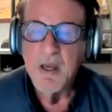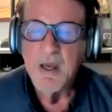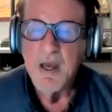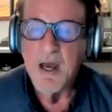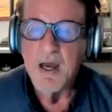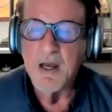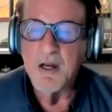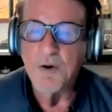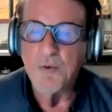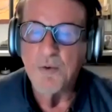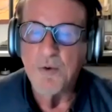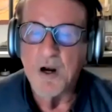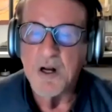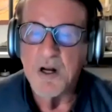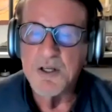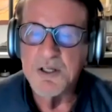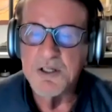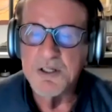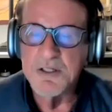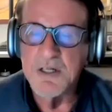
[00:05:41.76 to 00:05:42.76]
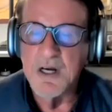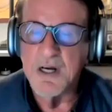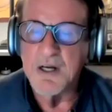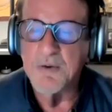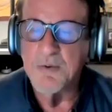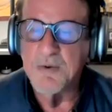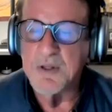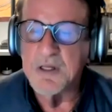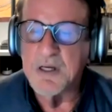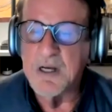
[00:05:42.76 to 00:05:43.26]
and who are
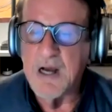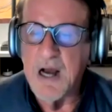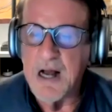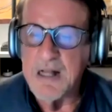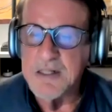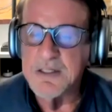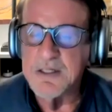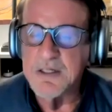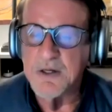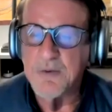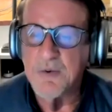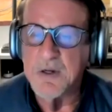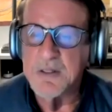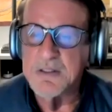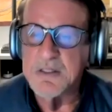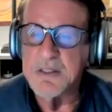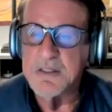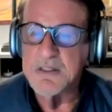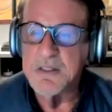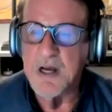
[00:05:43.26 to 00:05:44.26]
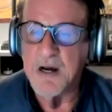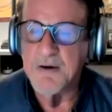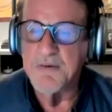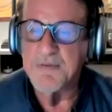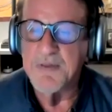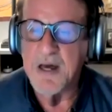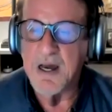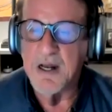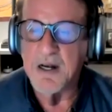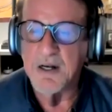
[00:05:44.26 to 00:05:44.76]
stuck with the consequences of
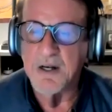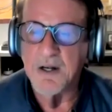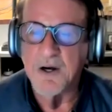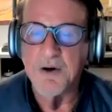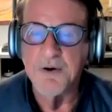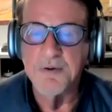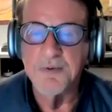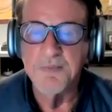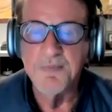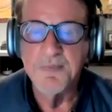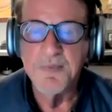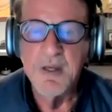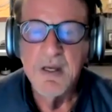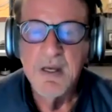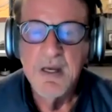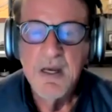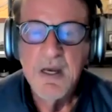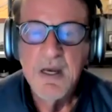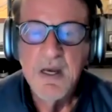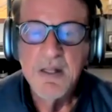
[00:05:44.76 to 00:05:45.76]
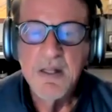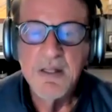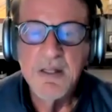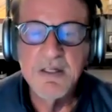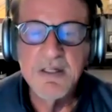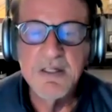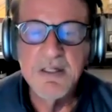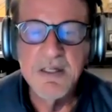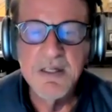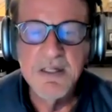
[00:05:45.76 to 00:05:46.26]
that loan. The
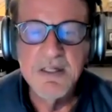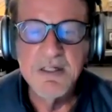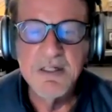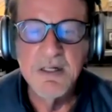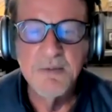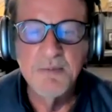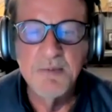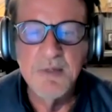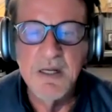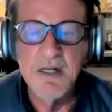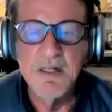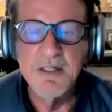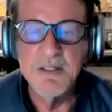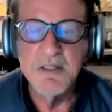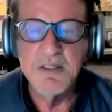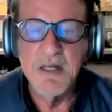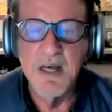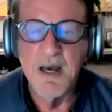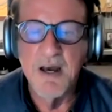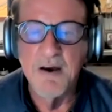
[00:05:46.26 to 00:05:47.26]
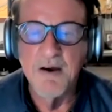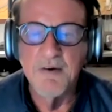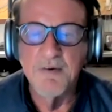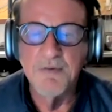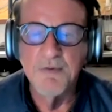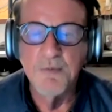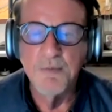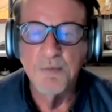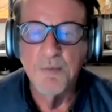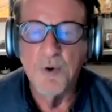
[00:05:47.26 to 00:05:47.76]
system needs to have
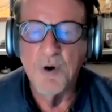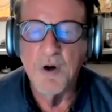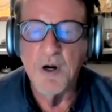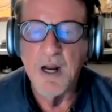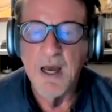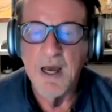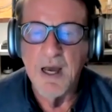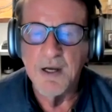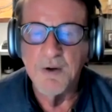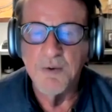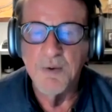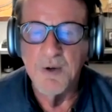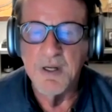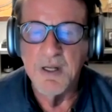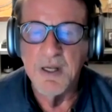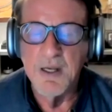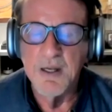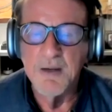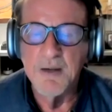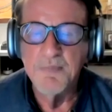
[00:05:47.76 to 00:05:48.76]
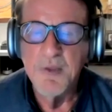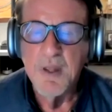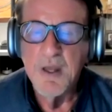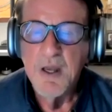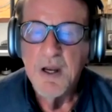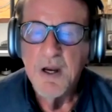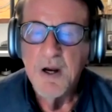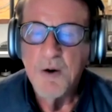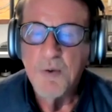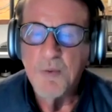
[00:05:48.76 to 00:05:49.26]
more equity
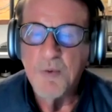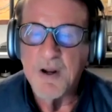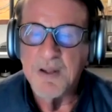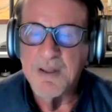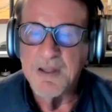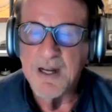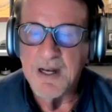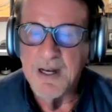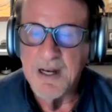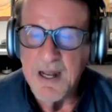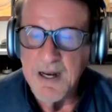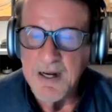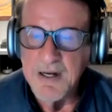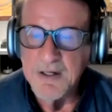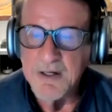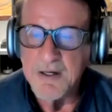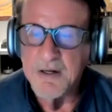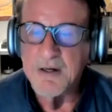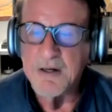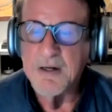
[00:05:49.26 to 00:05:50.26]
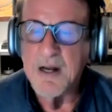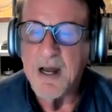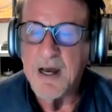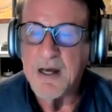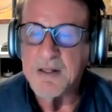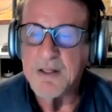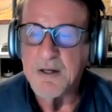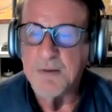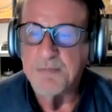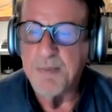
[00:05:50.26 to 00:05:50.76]
where the lender
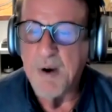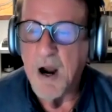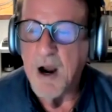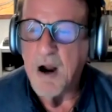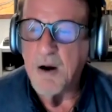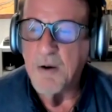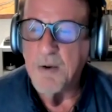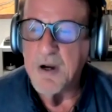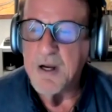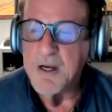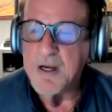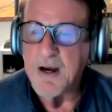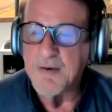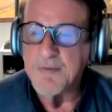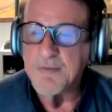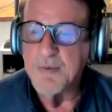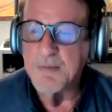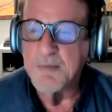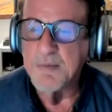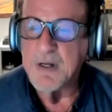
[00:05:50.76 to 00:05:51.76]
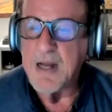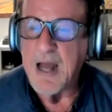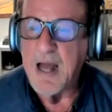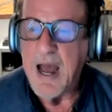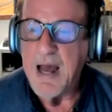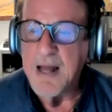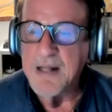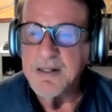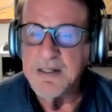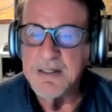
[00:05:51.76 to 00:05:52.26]
and the borrowing government
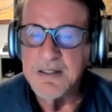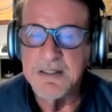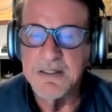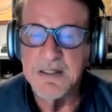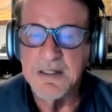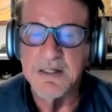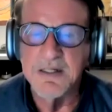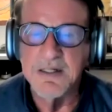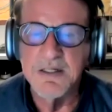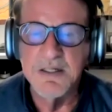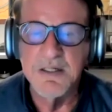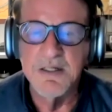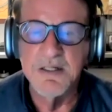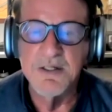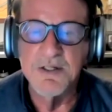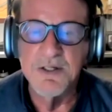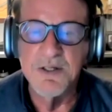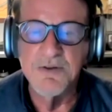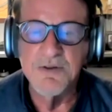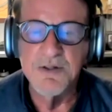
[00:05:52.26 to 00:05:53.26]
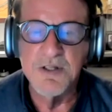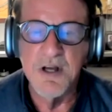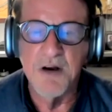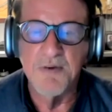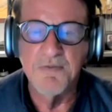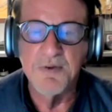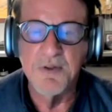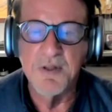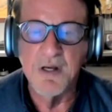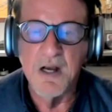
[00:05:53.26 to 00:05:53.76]
and the citizens who
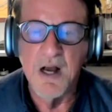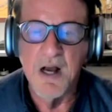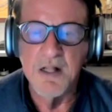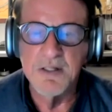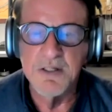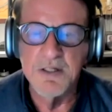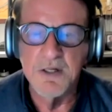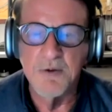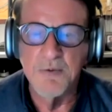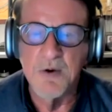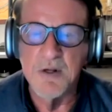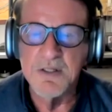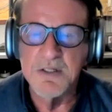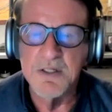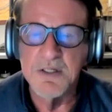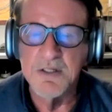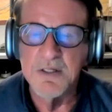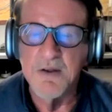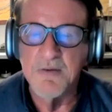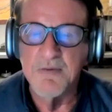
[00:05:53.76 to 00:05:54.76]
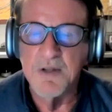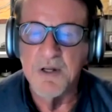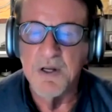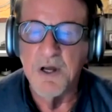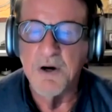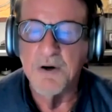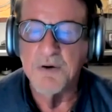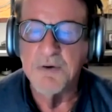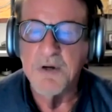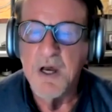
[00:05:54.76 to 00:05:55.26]
suffer the consequences of the
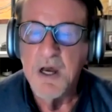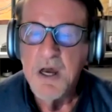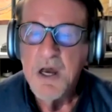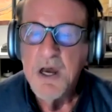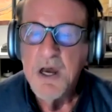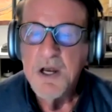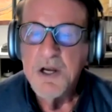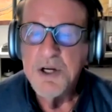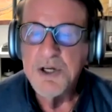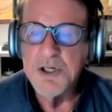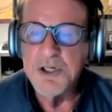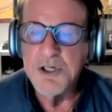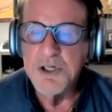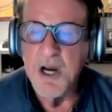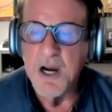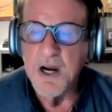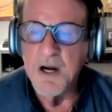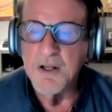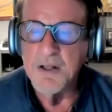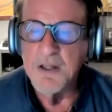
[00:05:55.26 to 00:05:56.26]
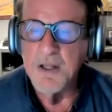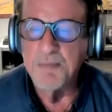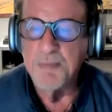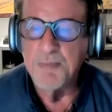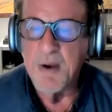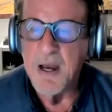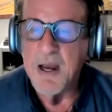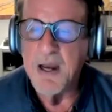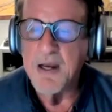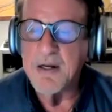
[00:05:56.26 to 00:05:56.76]
loan share the
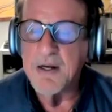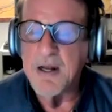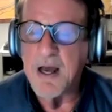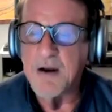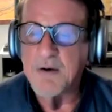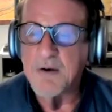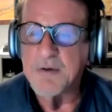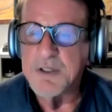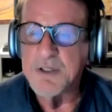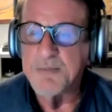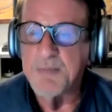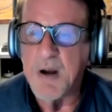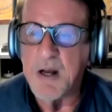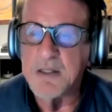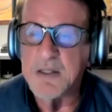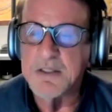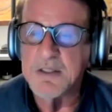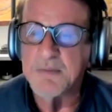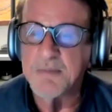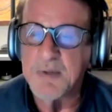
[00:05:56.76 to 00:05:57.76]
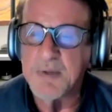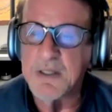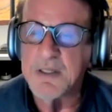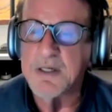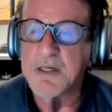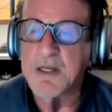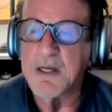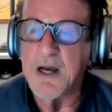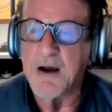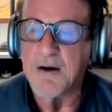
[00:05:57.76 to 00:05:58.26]
pain and
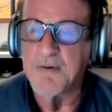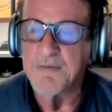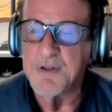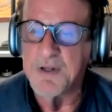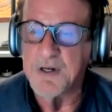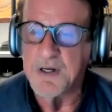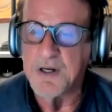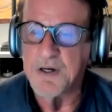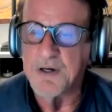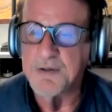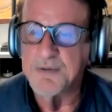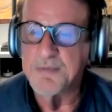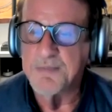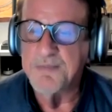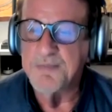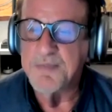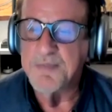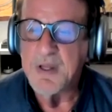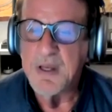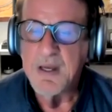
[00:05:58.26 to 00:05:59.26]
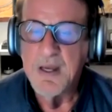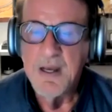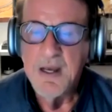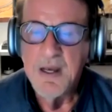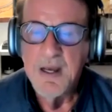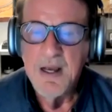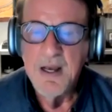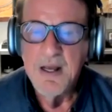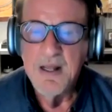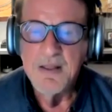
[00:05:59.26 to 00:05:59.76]
responsibility of the loan.
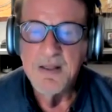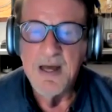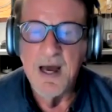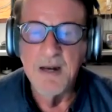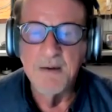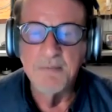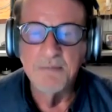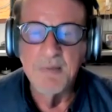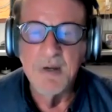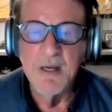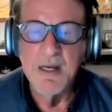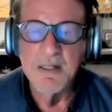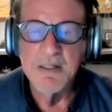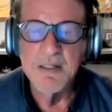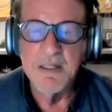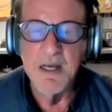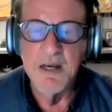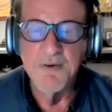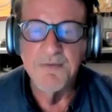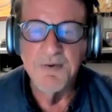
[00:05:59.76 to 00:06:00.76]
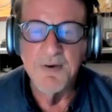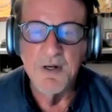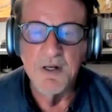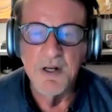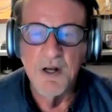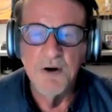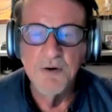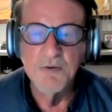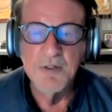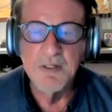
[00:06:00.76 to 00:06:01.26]
That means if a
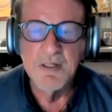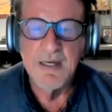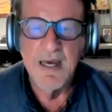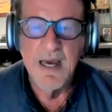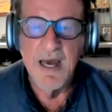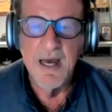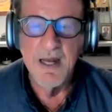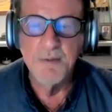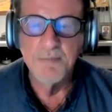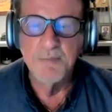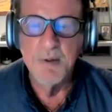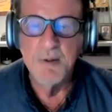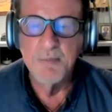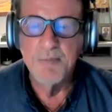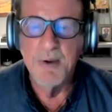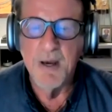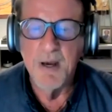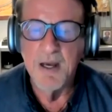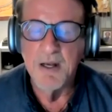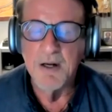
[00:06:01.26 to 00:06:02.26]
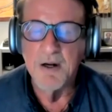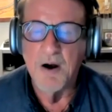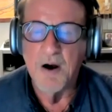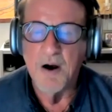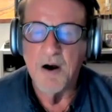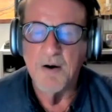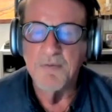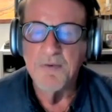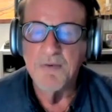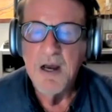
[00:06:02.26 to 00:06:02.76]
loan can't be paid
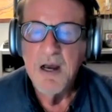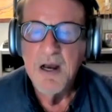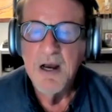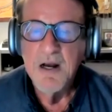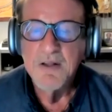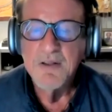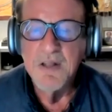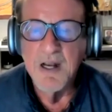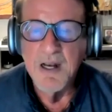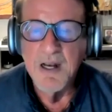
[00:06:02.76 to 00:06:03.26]
off, the